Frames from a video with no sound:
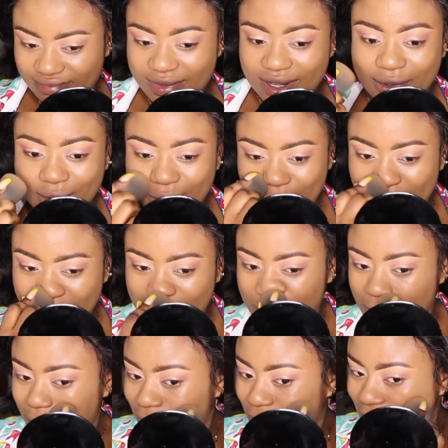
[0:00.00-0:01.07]
I don't know how
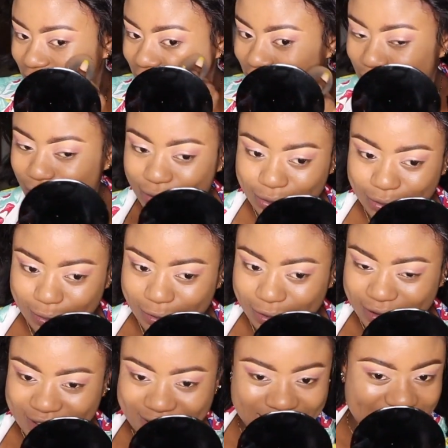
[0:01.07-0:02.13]
to put it though,
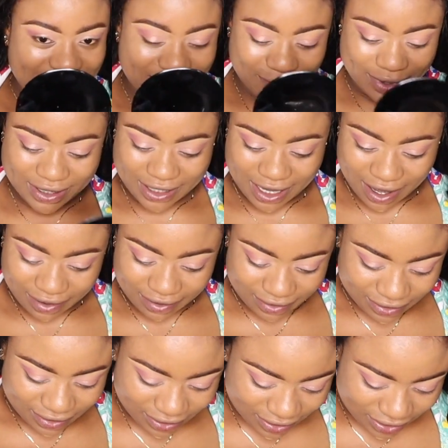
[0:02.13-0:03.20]
but anyway,
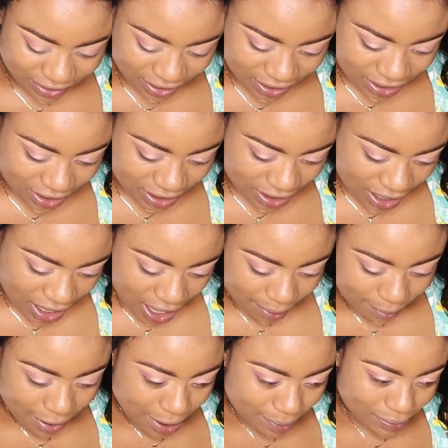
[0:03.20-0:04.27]
I'm
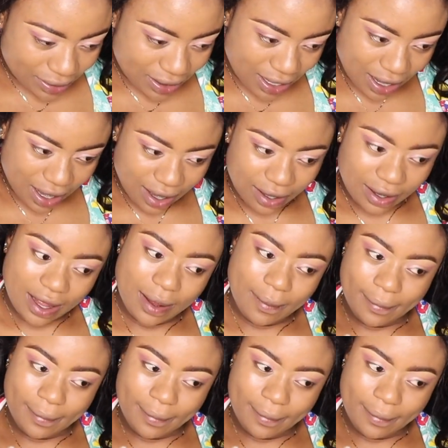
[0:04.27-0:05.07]
happy that